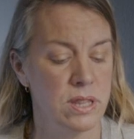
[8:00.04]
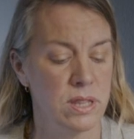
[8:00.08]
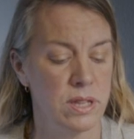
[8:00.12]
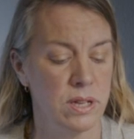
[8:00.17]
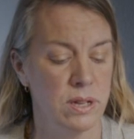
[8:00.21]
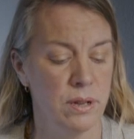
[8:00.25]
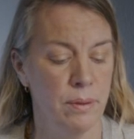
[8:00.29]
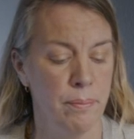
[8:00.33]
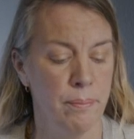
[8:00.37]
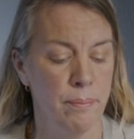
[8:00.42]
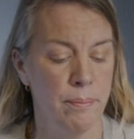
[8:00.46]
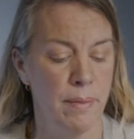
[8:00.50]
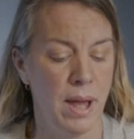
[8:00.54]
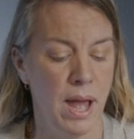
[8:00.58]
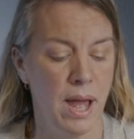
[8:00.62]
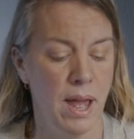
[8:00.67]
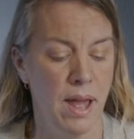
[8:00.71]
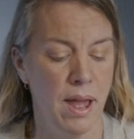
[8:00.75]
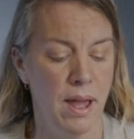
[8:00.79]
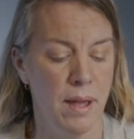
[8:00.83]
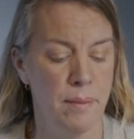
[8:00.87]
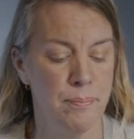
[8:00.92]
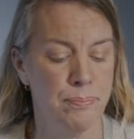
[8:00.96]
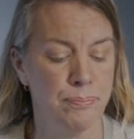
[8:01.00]
some
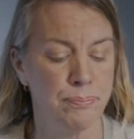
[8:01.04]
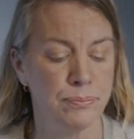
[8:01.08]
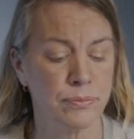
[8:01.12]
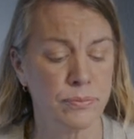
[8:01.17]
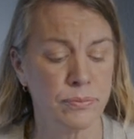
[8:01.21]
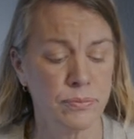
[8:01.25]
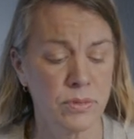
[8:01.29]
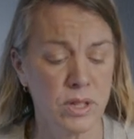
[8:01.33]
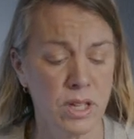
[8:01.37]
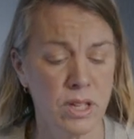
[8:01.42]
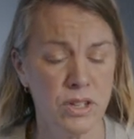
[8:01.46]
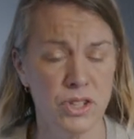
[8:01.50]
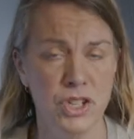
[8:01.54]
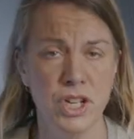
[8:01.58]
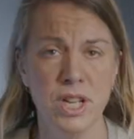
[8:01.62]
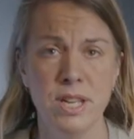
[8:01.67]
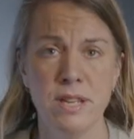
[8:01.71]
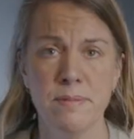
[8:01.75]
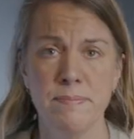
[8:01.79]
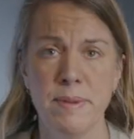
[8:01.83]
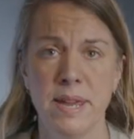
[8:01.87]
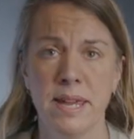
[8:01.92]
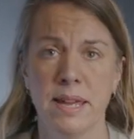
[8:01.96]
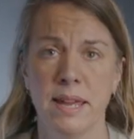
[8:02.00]

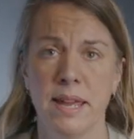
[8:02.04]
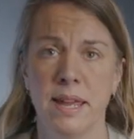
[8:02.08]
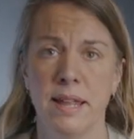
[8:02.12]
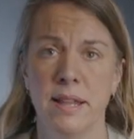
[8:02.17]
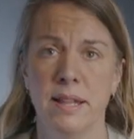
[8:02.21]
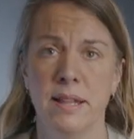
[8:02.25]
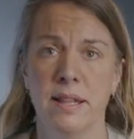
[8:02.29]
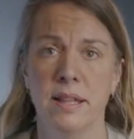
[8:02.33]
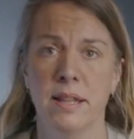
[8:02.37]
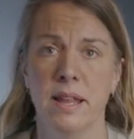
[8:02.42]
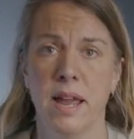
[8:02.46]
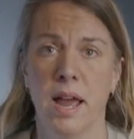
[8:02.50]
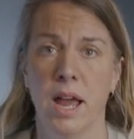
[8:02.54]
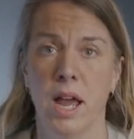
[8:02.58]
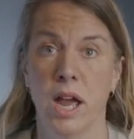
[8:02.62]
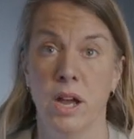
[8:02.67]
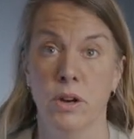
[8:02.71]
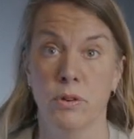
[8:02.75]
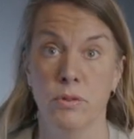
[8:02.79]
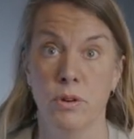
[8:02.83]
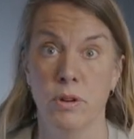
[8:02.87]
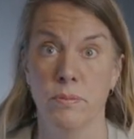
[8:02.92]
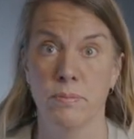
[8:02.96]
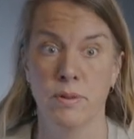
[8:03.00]
cheese making
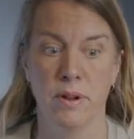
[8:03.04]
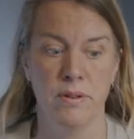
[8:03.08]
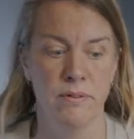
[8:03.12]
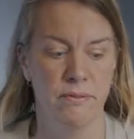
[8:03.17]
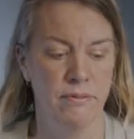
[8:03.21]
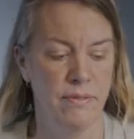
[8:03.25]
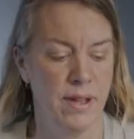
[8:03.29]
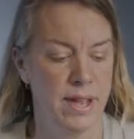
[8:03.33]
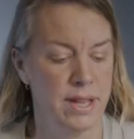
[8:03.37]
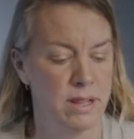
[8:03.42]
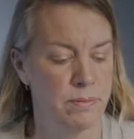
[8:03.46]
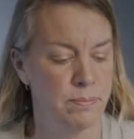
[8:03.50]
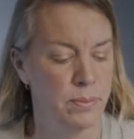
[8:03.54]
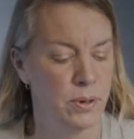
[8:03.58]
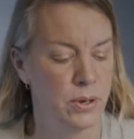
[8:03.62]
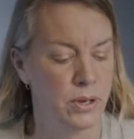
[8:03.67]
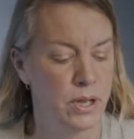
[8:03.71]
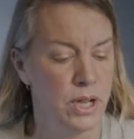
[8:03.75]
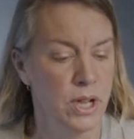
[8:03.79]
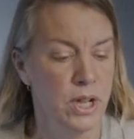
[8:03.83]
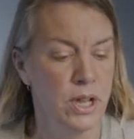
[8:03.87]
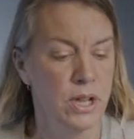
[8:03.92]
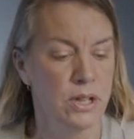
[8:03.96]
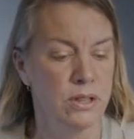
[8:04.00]
groups on Facebook
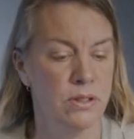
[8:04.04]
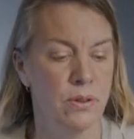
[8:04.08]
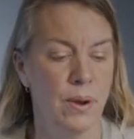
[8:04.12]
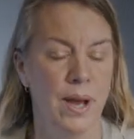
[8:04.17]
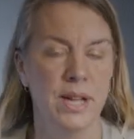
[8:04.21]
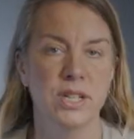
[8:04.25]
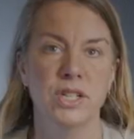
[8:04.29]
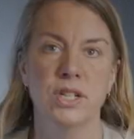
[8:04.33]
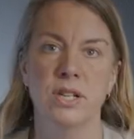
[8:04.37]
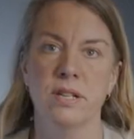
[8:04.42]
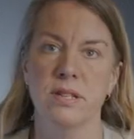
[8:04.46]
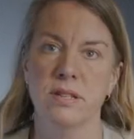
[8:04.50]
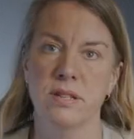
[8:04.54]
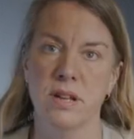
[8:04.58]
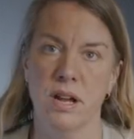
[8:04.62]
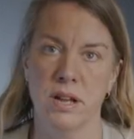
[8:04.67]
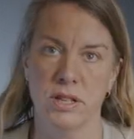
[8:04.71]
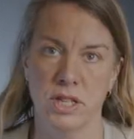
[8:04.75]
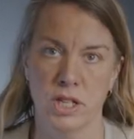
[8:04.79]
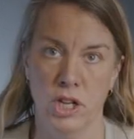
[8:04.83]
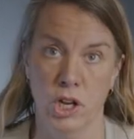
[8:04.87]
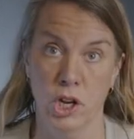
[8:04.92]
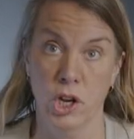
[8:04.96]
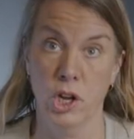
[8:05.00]
to actually
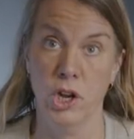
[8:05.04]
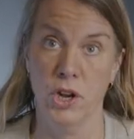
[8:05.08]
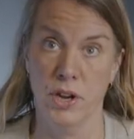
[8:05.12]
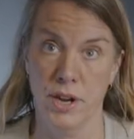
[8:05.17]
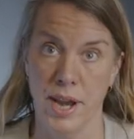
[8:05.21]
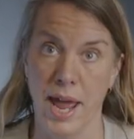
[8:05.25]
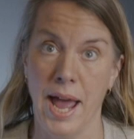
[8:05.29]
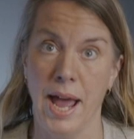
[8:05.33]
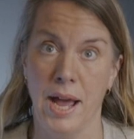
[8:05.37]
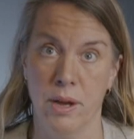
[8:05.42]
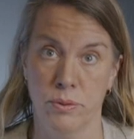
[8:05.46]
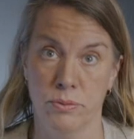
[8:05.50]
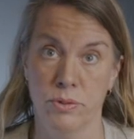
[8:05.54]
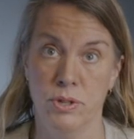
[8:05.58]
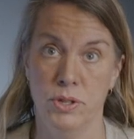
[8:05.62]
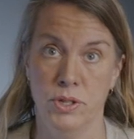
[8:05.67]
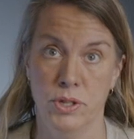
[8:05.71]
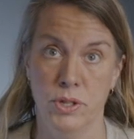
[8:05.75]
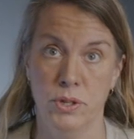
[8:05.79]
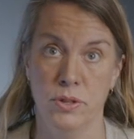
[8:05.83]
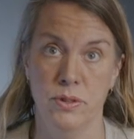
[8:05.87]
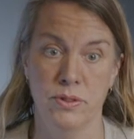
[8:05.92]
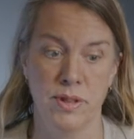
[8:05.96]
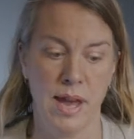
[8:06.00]
start to learn how to
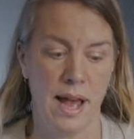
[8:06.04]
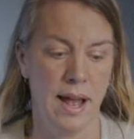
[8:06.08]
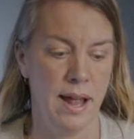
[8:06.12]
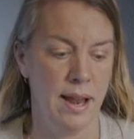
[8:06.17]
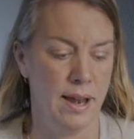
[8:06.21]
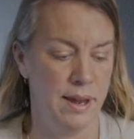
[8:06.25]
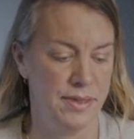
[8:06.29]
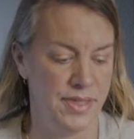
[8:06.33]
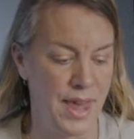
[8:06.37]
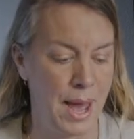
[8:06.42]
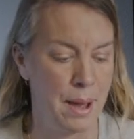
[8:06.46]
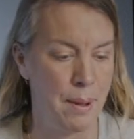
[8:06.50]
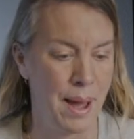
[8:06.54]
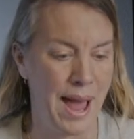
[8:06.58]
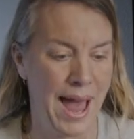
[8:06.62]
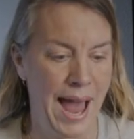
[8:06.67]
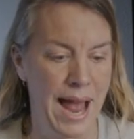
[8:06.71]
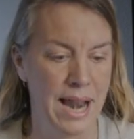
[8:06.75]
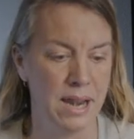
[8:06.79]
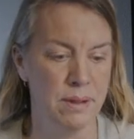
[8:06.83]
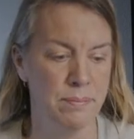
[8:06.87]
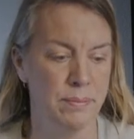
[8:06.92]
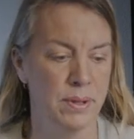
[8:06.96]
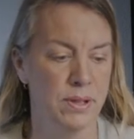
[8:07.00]
do that
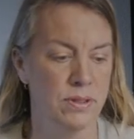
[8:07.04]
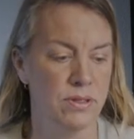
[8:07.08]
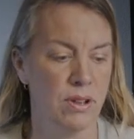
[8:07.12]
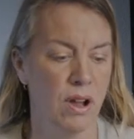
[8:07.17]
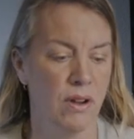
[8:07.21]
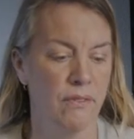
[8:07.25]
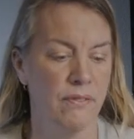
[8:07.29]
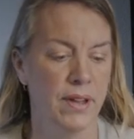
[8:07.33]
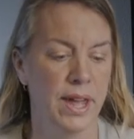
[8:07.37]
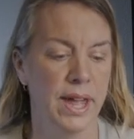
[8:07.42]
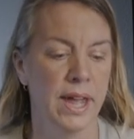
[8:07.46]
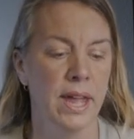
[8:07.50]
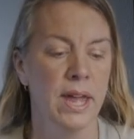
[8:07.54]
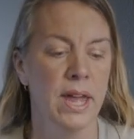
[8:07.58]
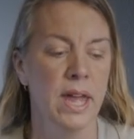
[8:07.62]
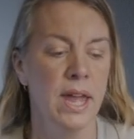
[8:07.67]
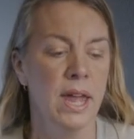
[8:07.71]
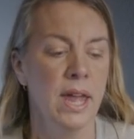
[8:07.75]
element of it.